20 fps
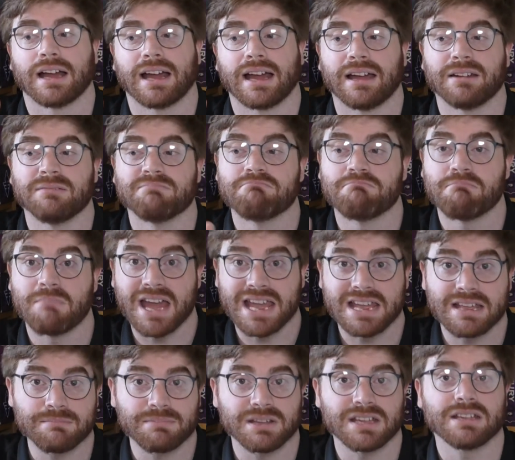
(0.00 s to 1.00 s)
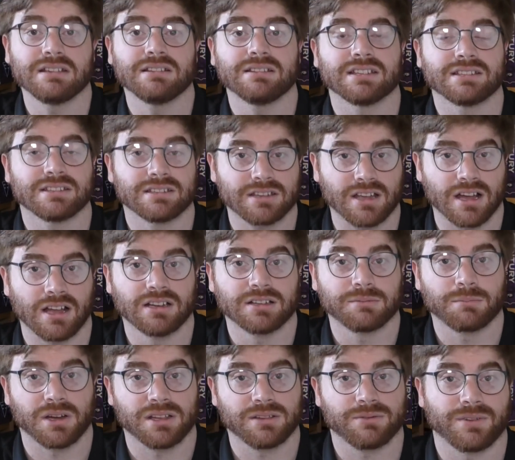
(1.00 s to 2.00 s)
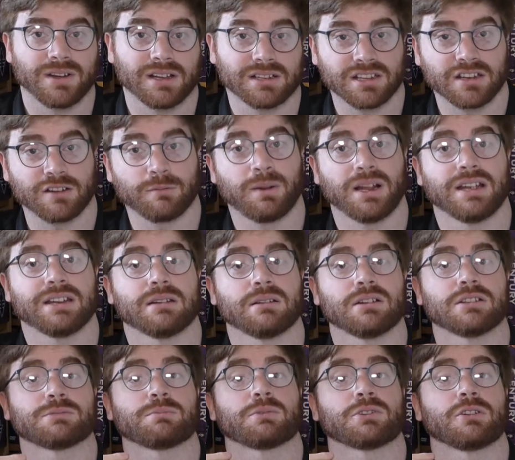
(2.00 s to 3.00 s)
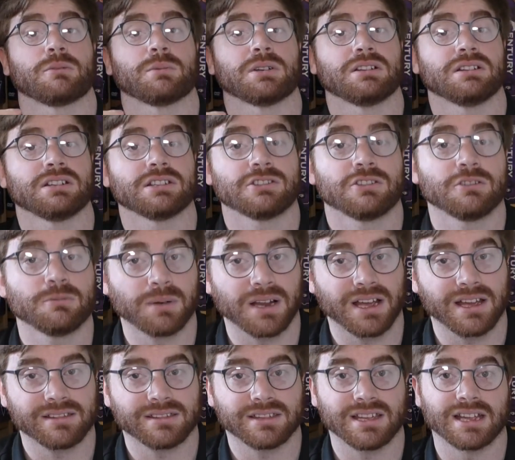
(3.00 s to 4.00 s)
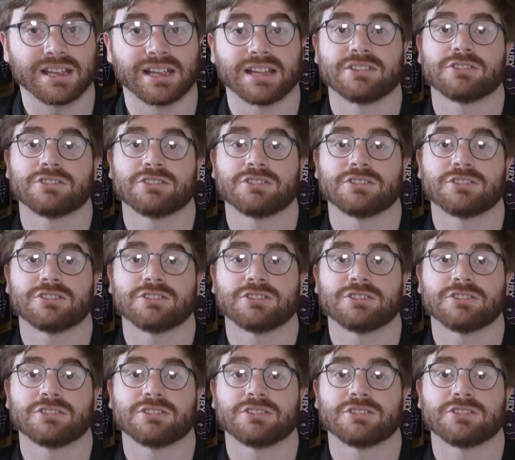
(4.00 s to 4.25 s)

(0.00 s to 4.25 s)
And maybe this is coloured by the fact that I've played it as a predominantly 2-player thing,